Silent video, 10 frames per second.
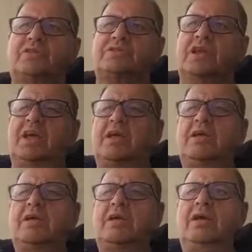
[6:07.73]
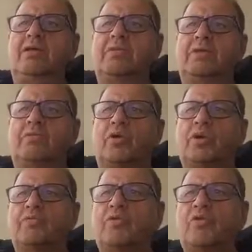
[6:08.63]
we say when a
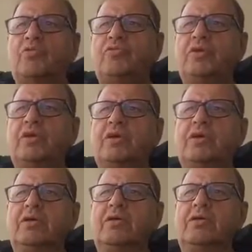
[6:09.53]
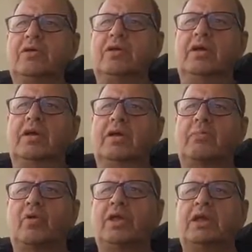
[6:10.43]
body moves, a
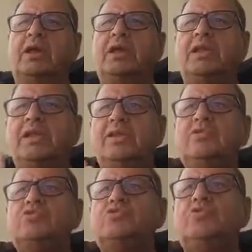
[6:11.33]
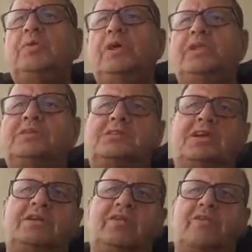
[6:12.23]
body continues to be in a
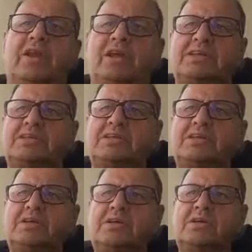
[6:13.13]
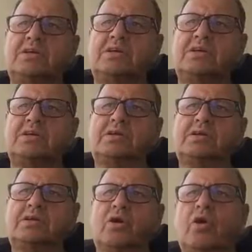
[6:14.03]
state of rest
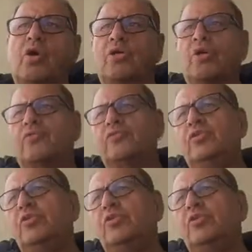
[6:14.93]
or of